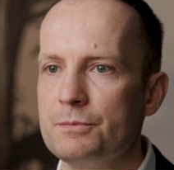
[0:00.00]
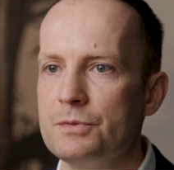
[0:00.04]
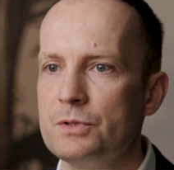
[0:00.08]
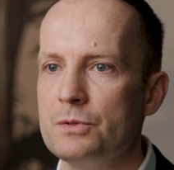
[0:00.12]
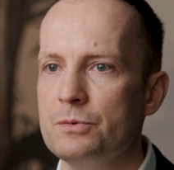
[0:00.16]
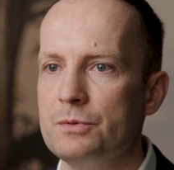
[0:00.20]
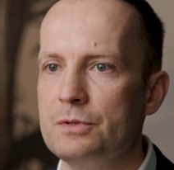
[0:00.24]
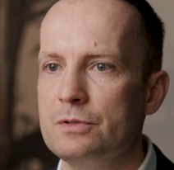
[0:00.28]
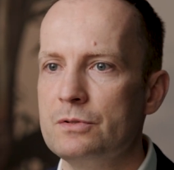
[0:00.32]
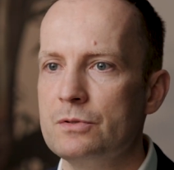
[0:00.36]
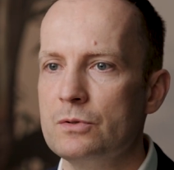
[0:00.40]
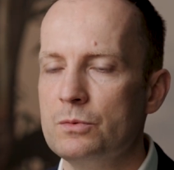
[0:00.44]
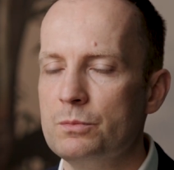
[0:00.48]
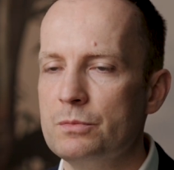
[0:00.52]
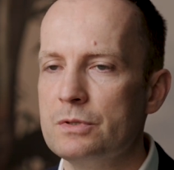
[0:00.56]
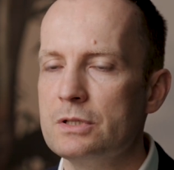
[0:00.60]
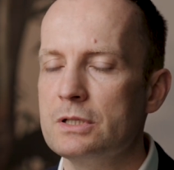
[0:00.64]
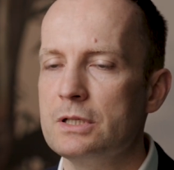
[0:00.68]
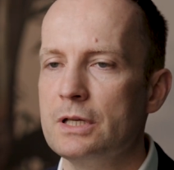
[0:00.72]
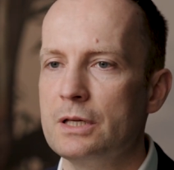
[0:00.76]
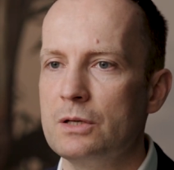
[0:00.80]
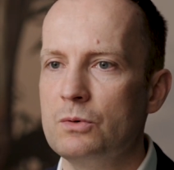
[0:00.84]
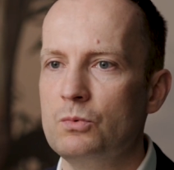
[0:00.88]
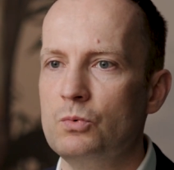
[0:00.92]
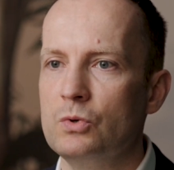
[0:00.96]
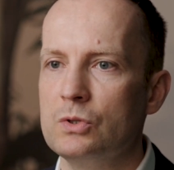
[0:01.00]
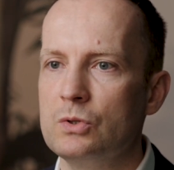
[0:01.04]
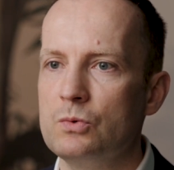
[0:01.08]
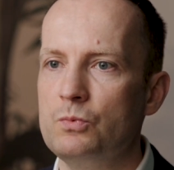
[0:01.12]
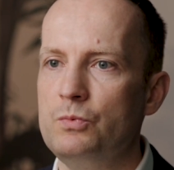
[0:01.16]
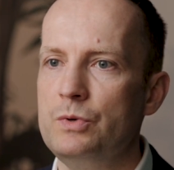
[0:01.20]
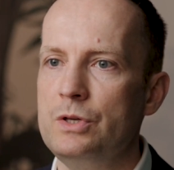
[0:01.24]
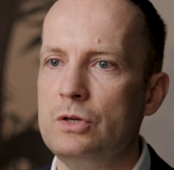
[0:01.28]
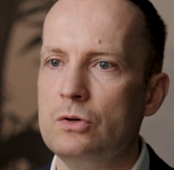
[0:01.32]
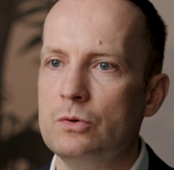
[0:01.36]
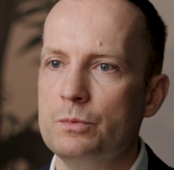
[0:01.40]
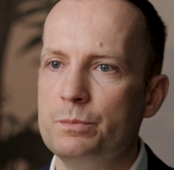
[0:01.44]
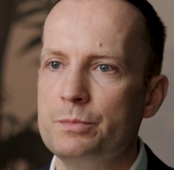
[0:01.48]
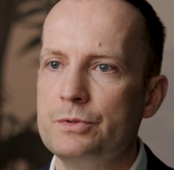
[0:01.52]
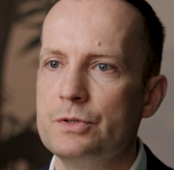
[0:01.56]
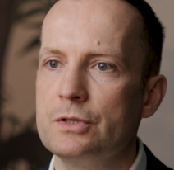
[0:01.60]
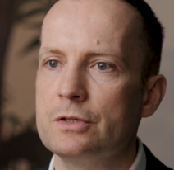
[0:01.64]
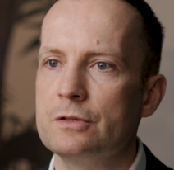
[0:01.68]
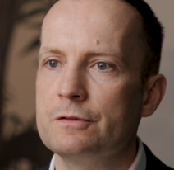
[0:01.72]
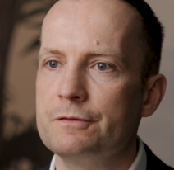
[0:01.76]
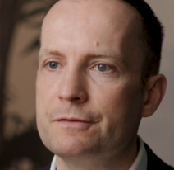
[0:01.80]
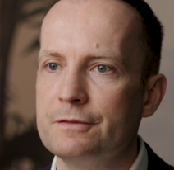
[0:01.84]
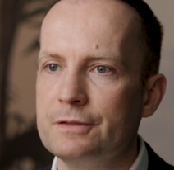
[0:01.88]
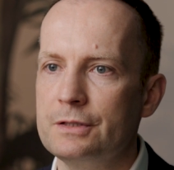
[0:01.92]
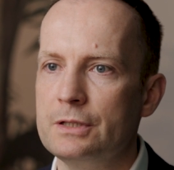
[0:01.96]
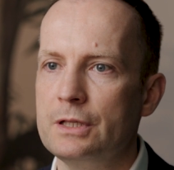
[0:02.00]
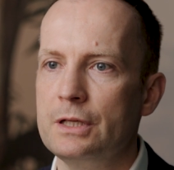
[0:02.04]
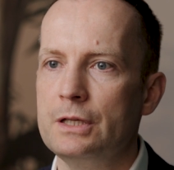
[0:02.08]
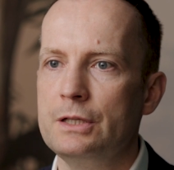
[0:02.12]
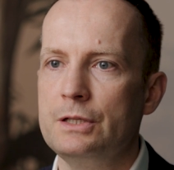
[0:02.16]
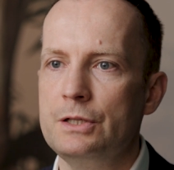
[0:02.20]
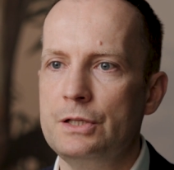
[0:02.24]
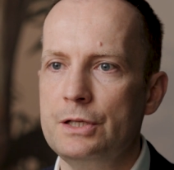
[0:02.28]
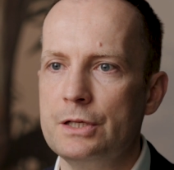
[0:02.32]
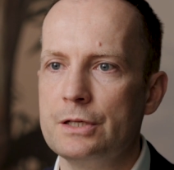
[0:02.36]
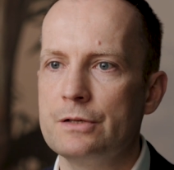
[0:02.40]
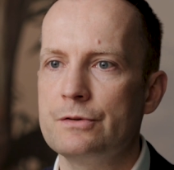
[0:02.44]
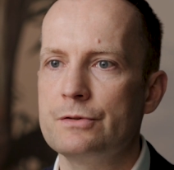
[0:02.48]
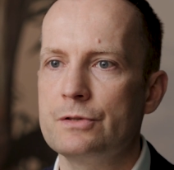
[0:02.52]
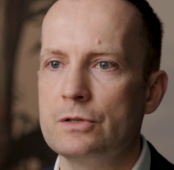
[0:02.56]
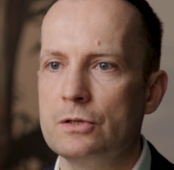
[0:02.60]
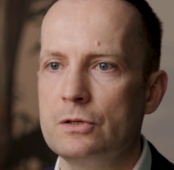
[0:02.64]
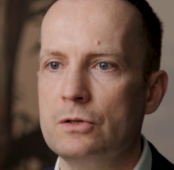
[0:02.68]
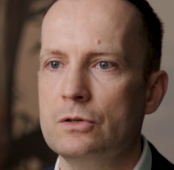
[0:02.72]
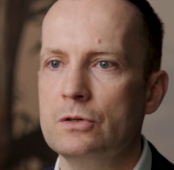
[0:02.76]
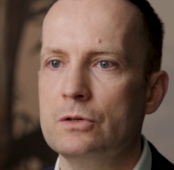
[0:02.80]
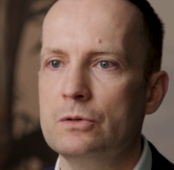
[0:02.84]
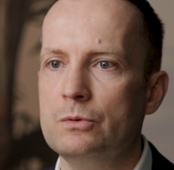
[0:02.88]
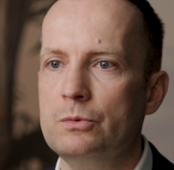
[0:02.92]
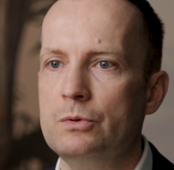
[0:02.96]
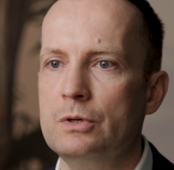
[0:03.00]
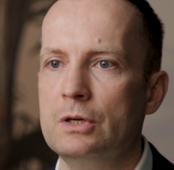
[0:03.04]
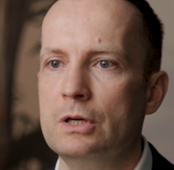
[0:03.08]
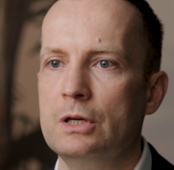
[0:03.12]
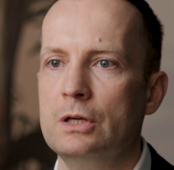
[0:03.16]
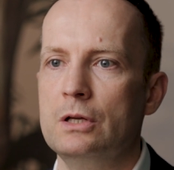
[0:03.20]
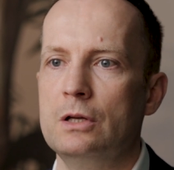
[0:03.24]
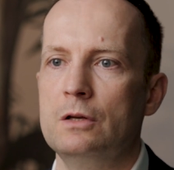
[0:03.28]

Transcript: so it's almost like what we observed 10 years ago